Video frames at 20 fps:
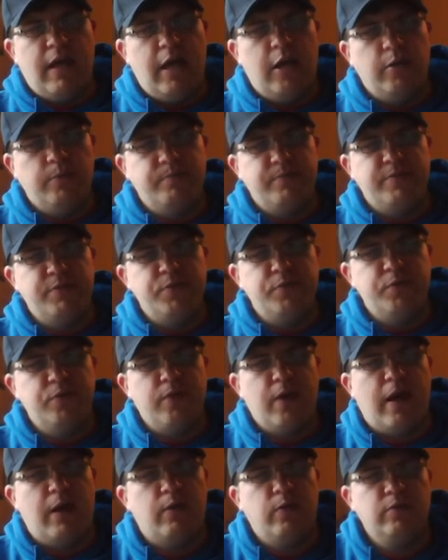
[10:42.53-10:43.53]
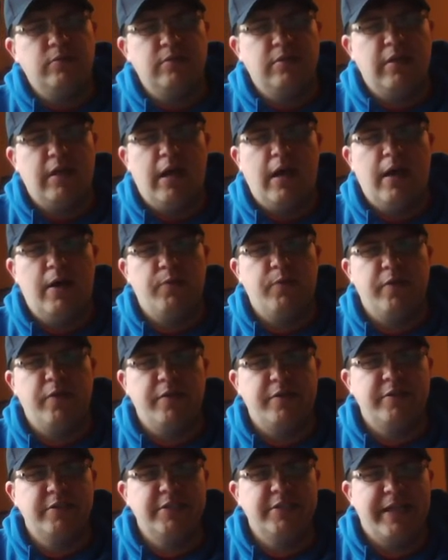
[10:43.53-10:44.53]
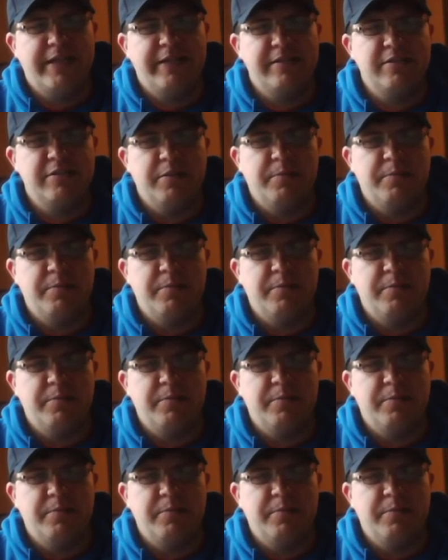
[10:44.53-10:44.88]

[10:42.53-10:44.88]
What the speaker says: helped you out with understanding